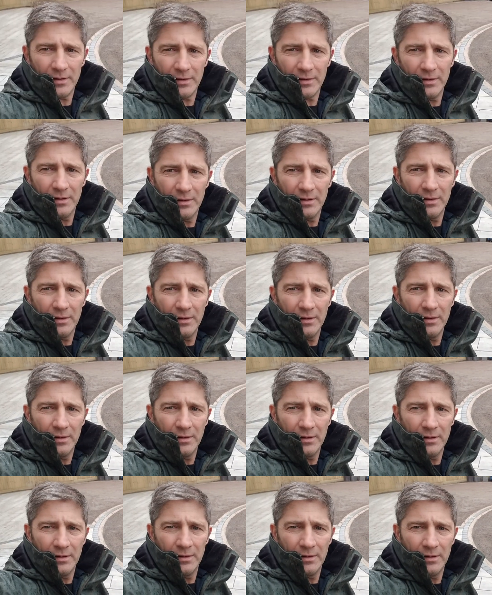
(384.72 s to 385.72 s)

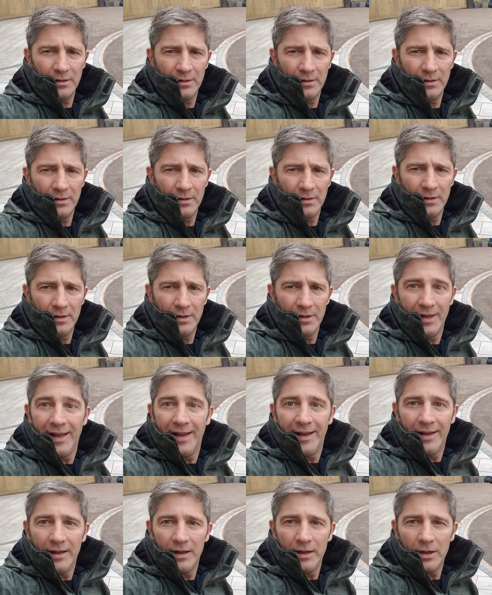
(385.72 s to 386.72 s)

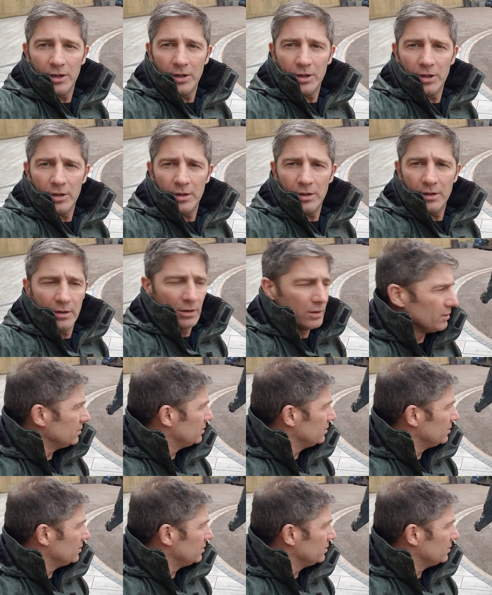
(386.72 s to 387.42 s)
(no one is talking)